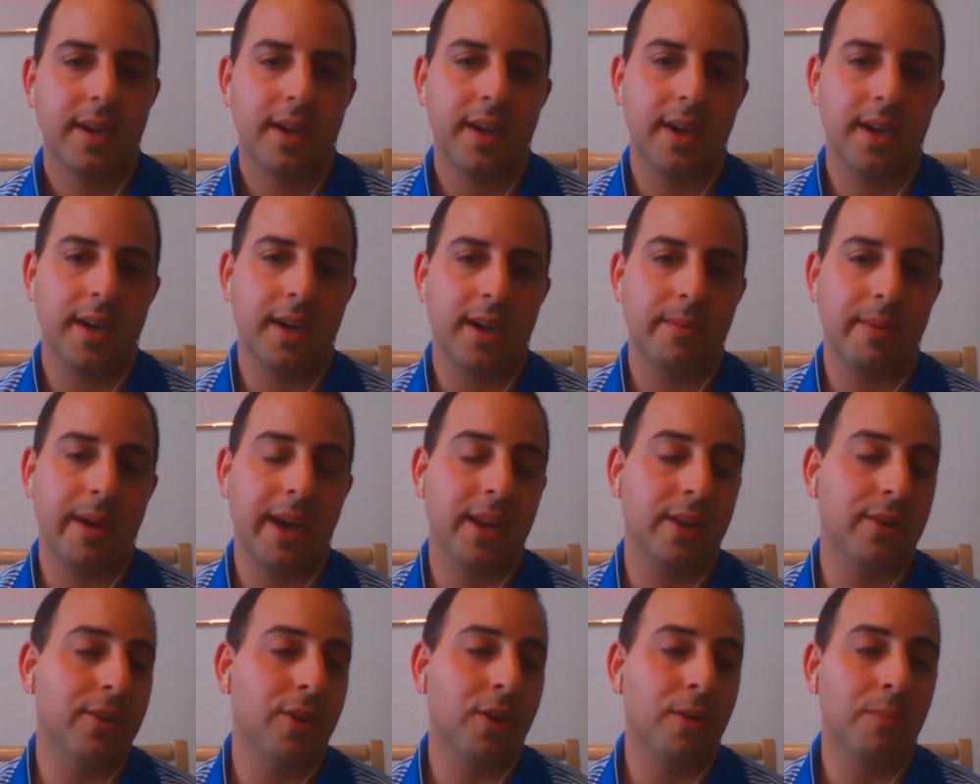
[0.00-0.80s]
Um, I
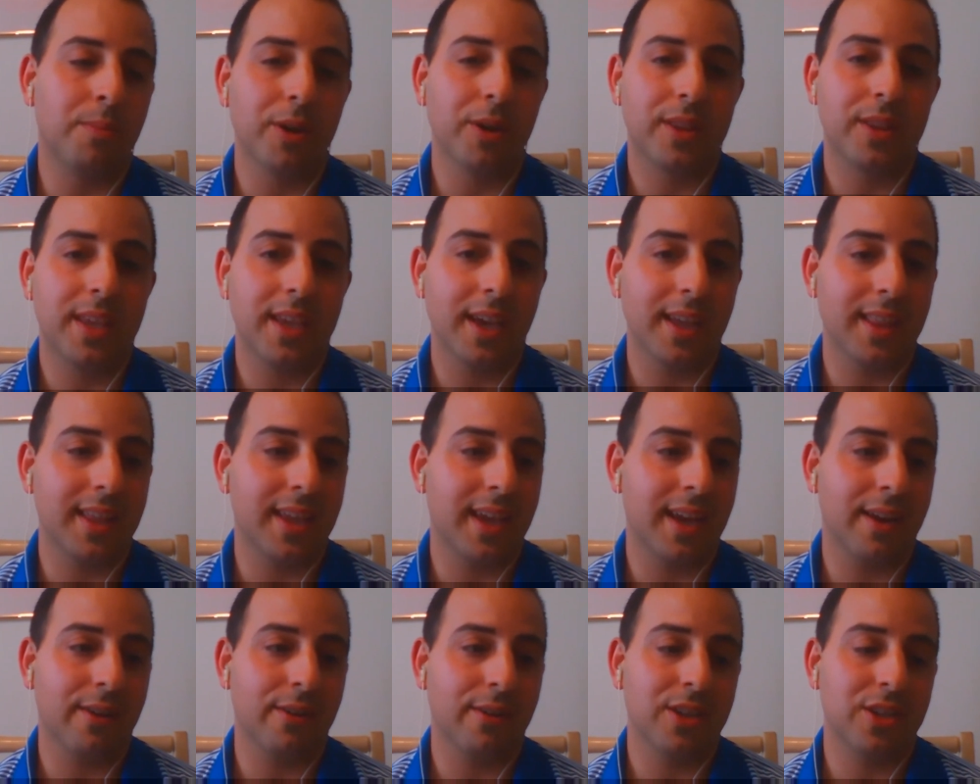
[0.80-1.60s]
don't know about the other
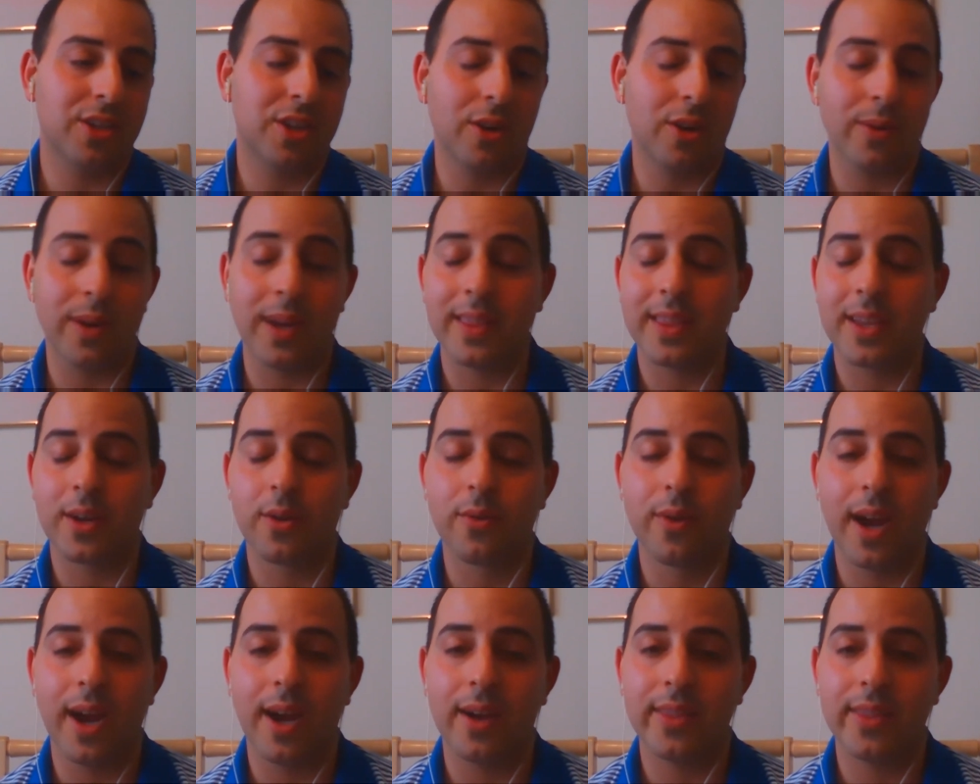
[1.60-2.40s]
areas. You're on the
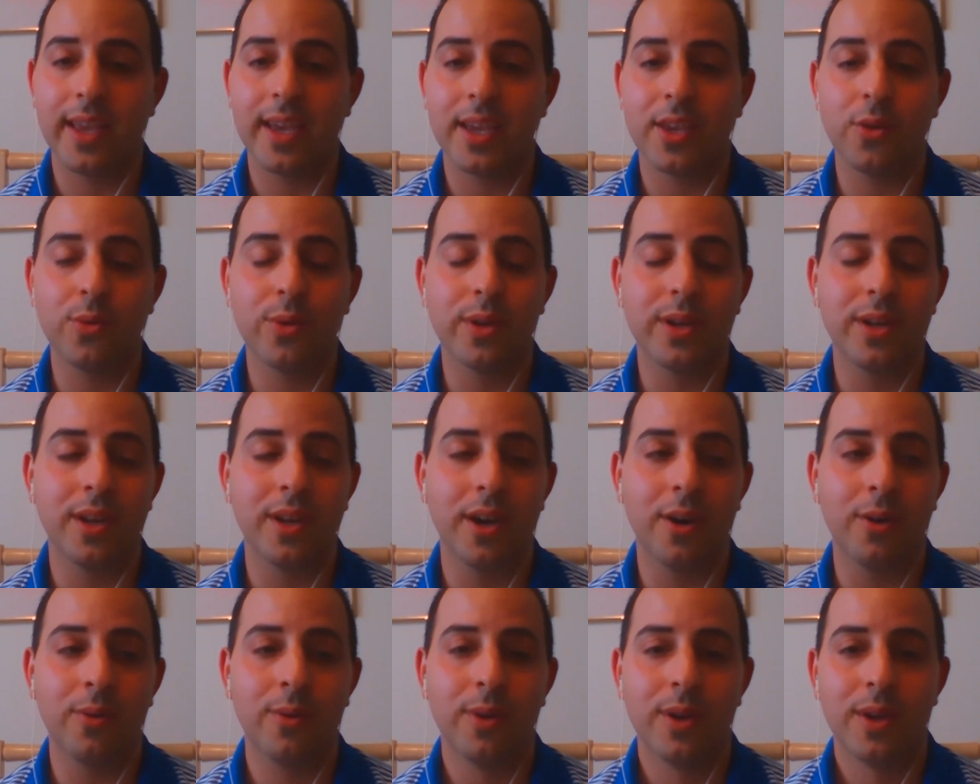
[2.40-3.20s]
ground there. You would
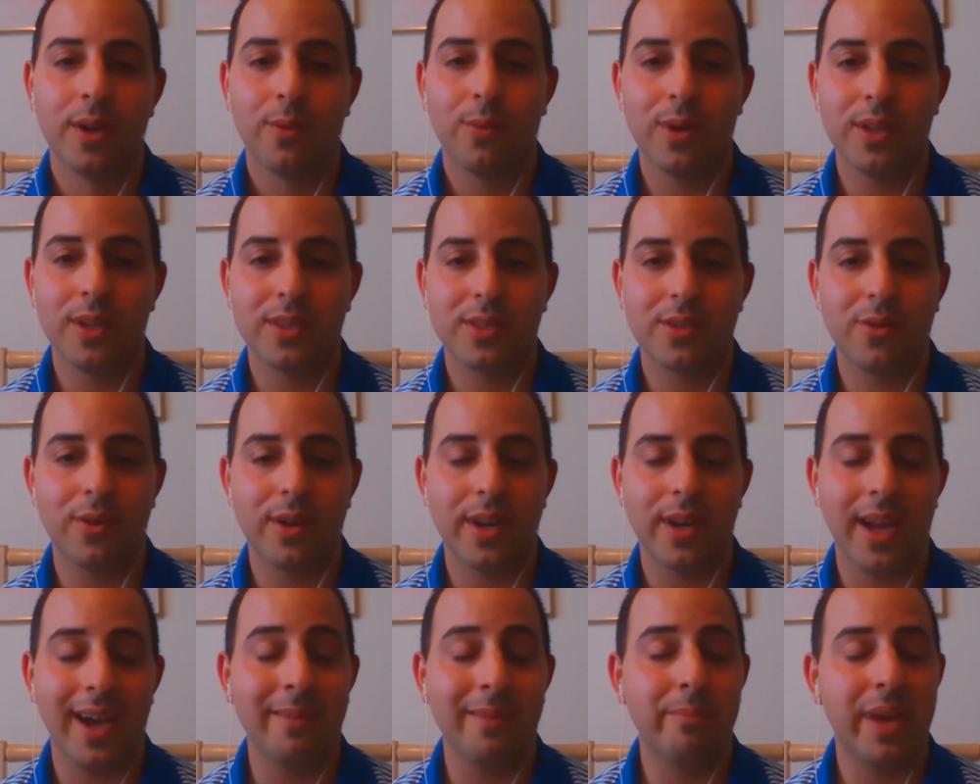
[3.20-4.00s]
know what's
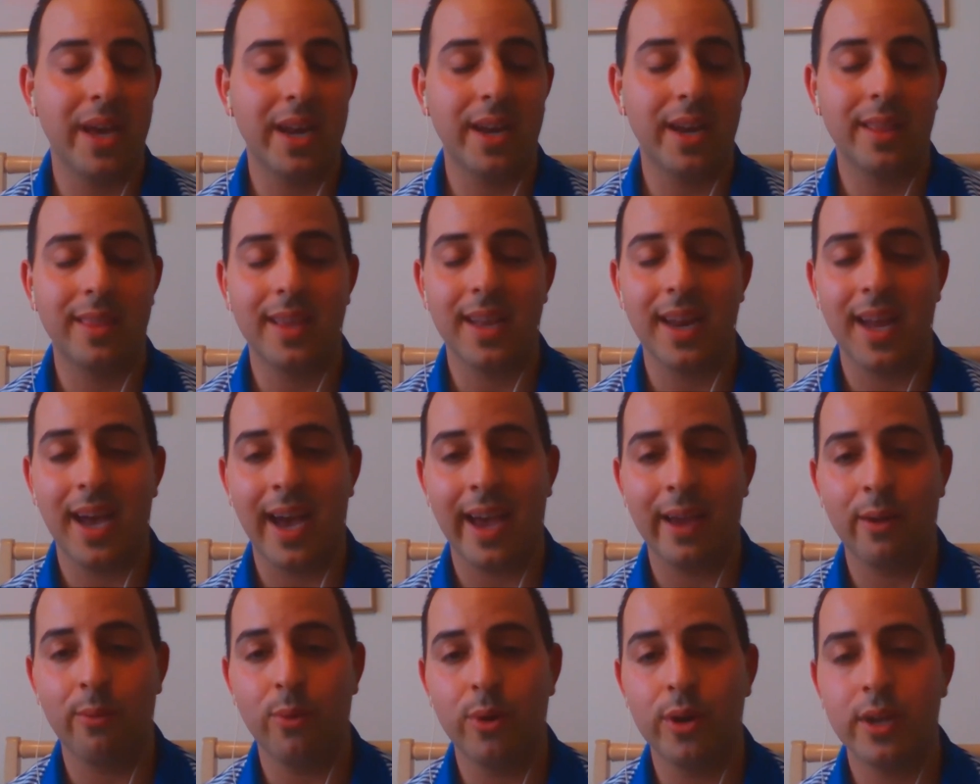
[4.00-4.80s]
going on better than
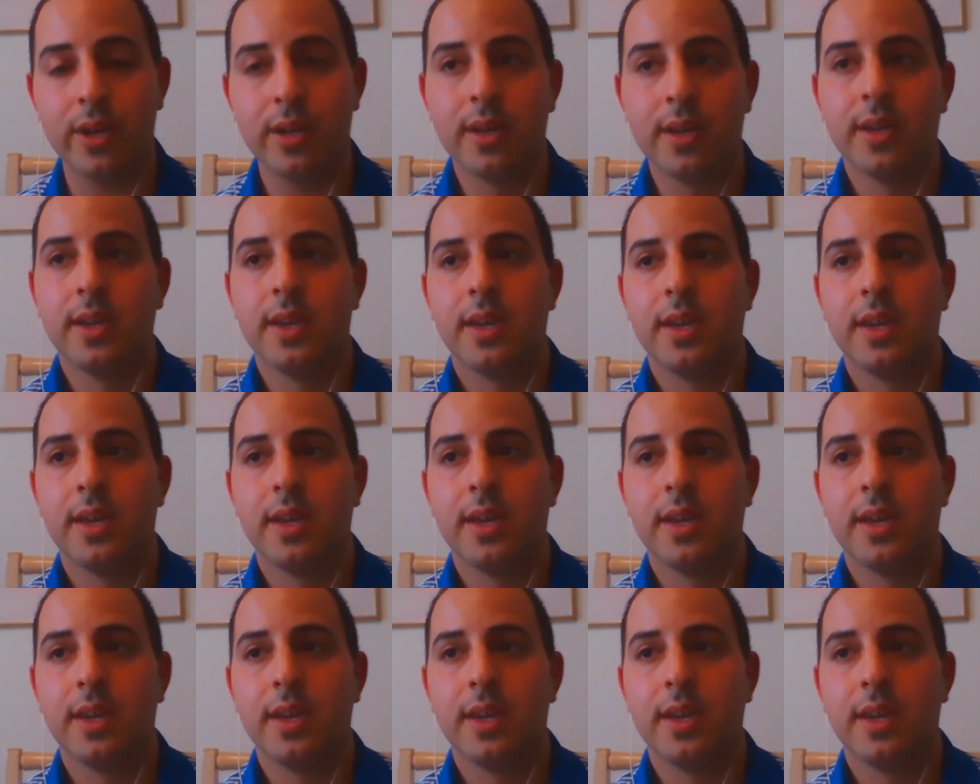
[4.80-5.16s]
I would.